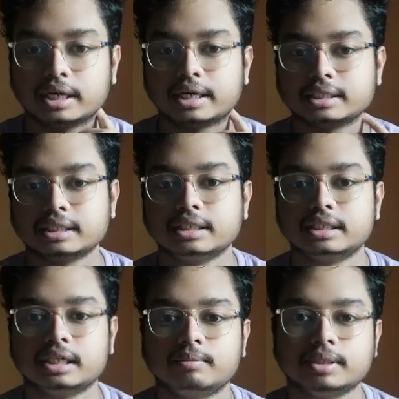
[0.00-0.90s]
and
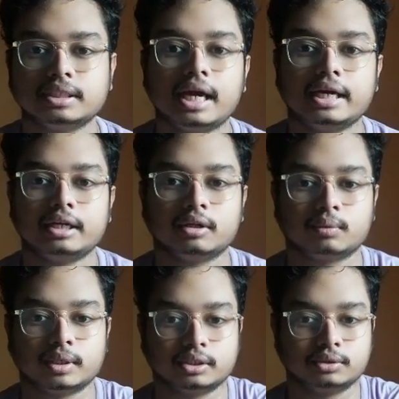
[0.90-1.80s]
sinister means the
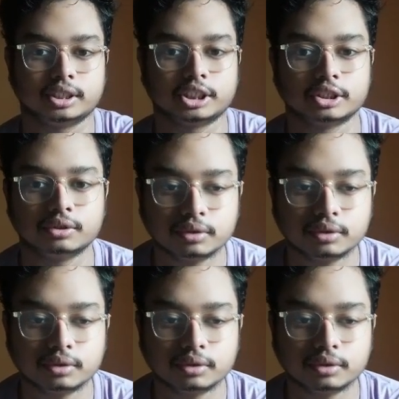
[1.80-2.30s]
anti-clockwise rotation.